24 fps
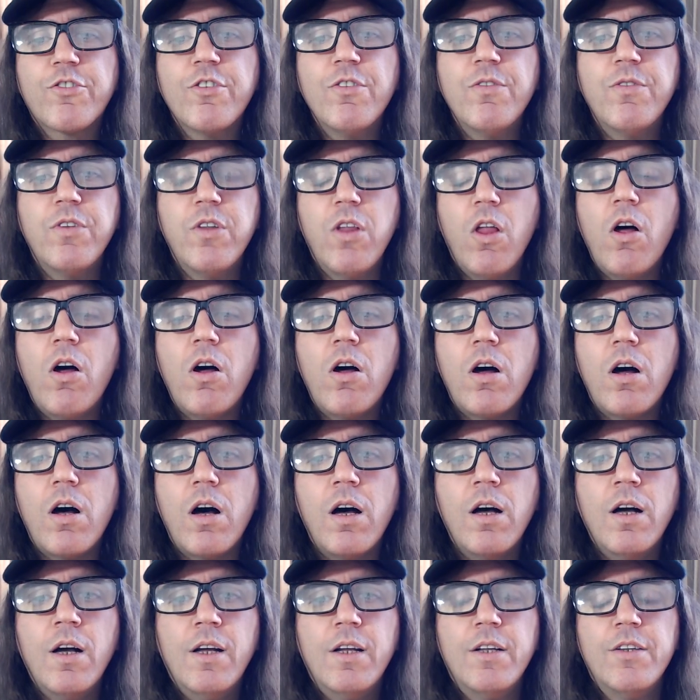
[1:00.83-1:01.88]
of
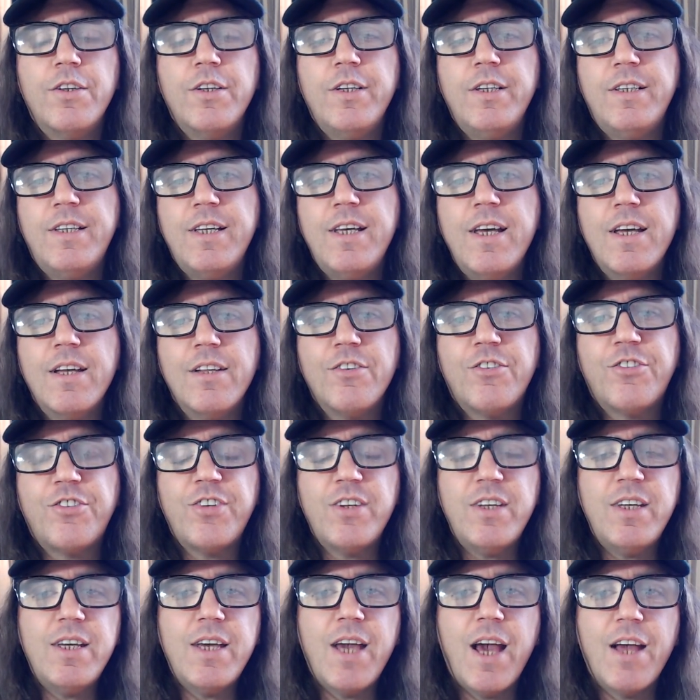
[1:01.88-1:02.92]
law, the
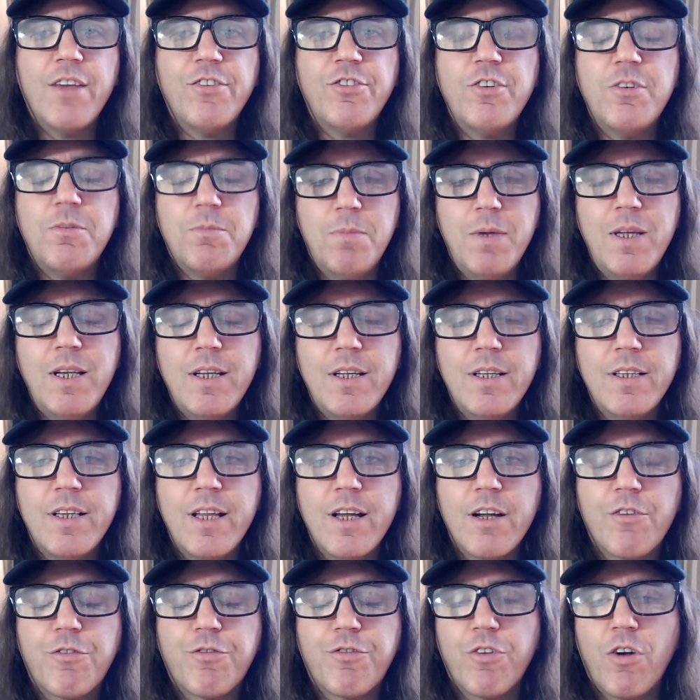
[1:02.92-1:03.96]
DNC has admitted
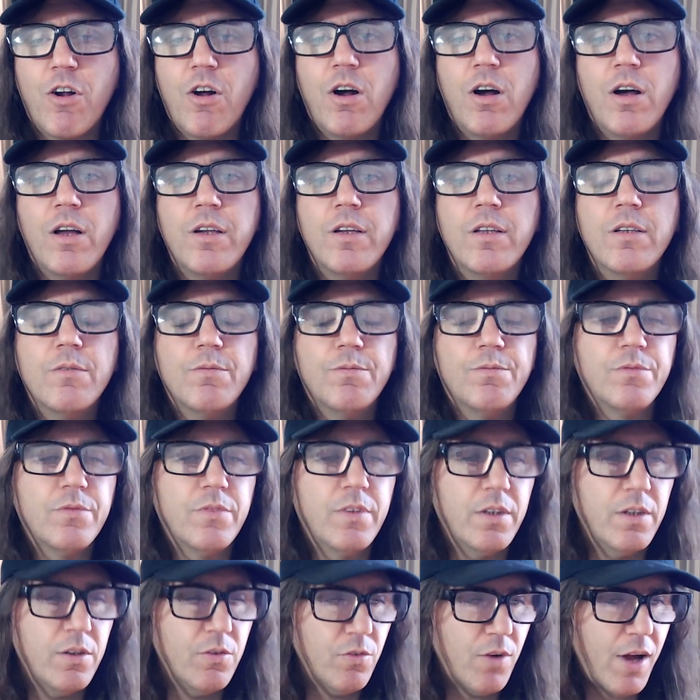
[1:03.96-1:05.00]
their fraud
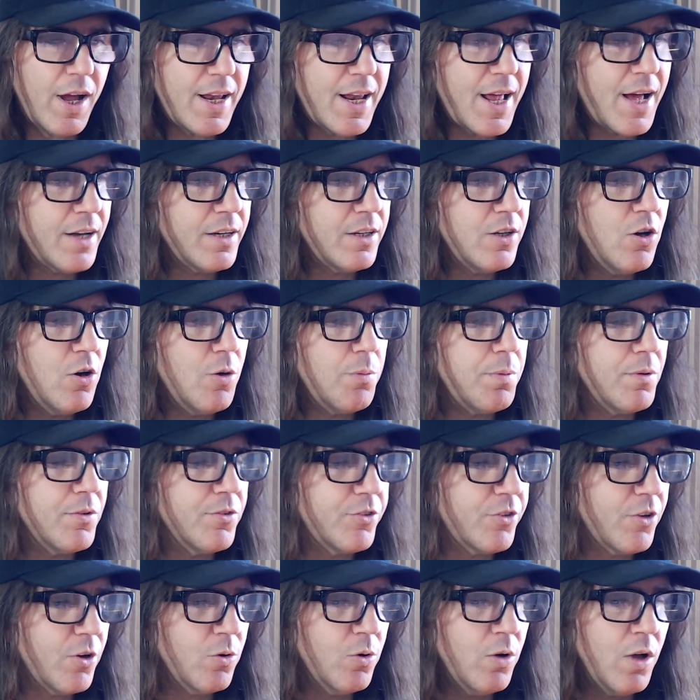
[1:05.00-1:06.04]
right out in the open.
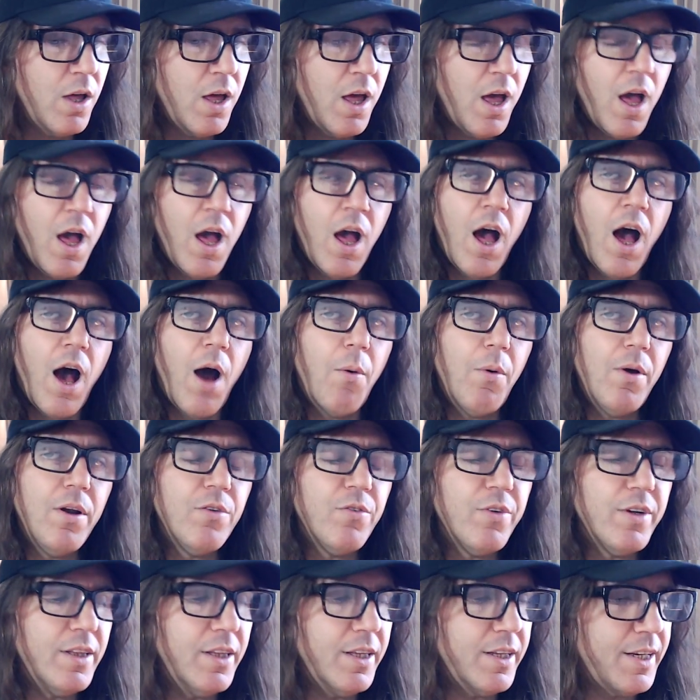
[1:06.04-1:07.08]
So I want to
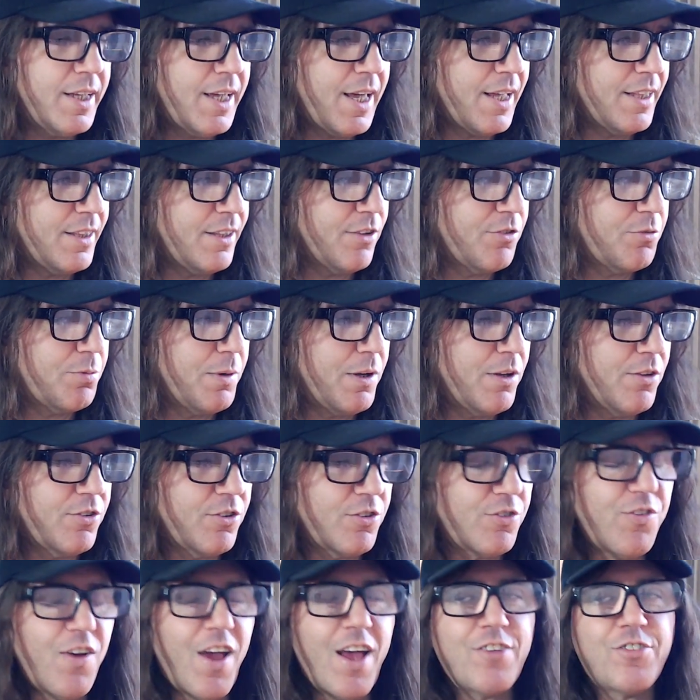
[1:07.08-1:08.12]
relitigate this because
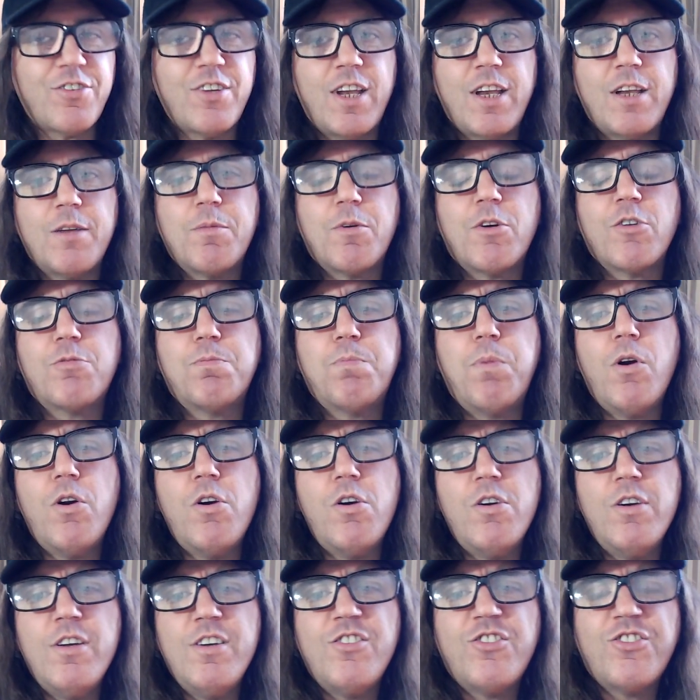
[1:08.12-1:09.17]
it's fascinating because
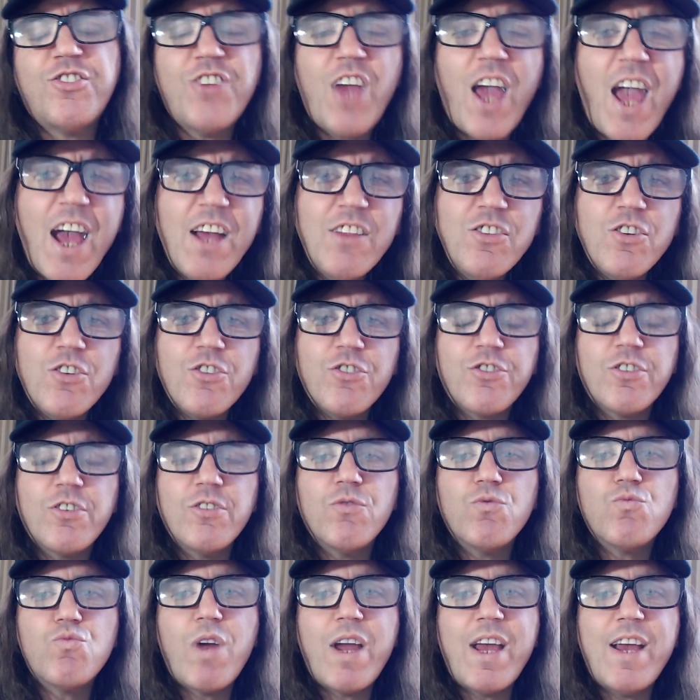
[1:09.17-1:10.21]
Bernie Sanders
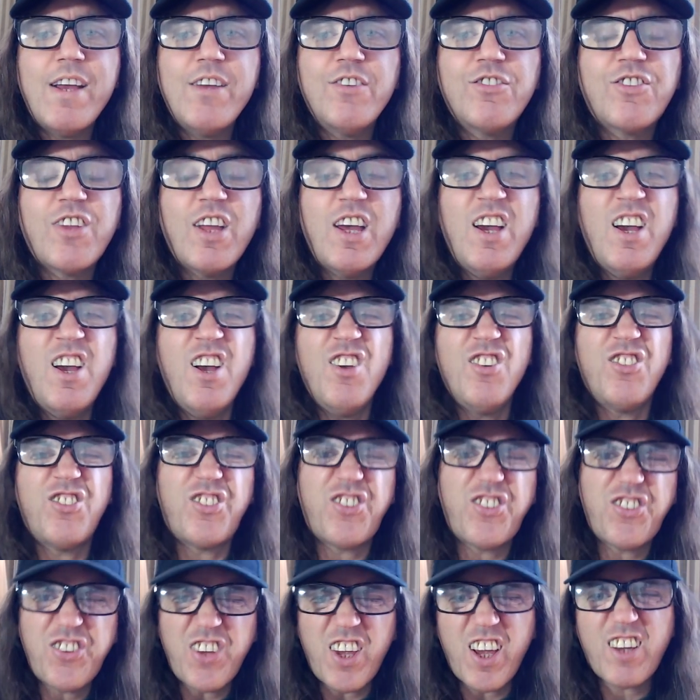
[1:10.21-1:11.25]
raised
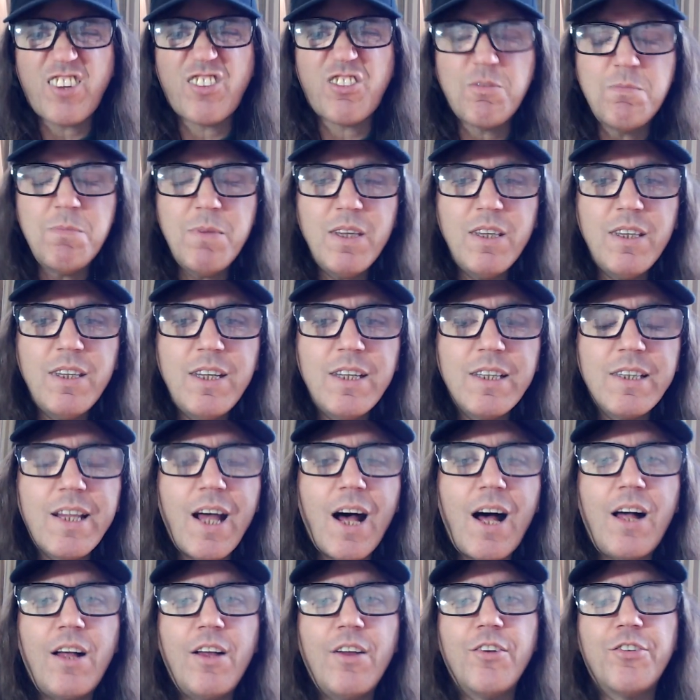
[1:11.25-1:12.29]
$6 million
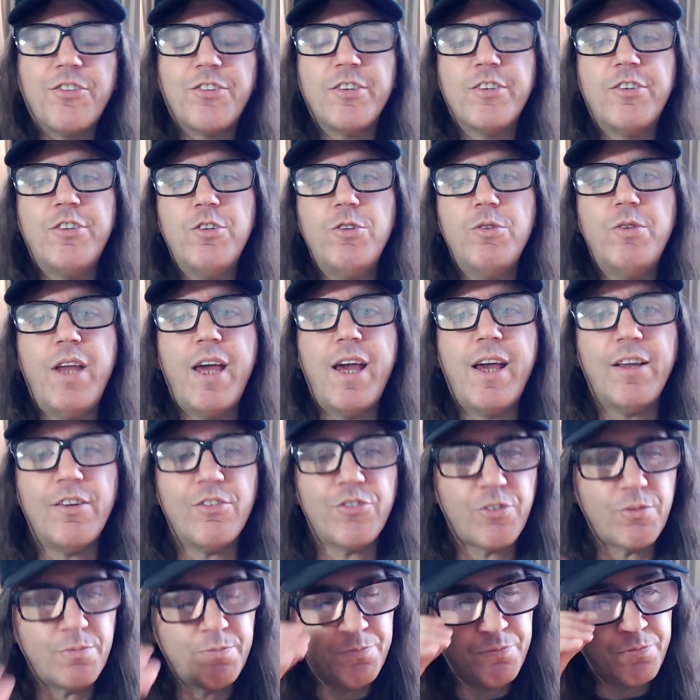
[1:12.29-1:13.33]
in two
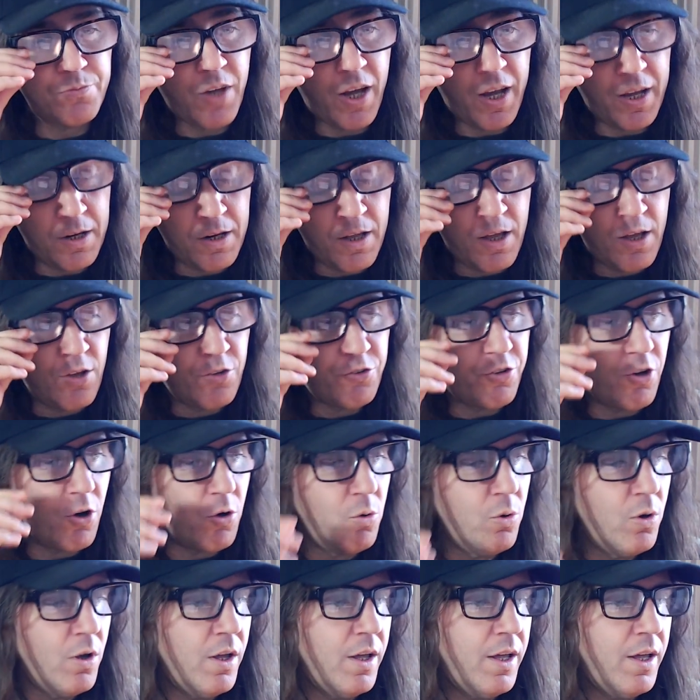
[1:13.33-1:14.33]
days, right? So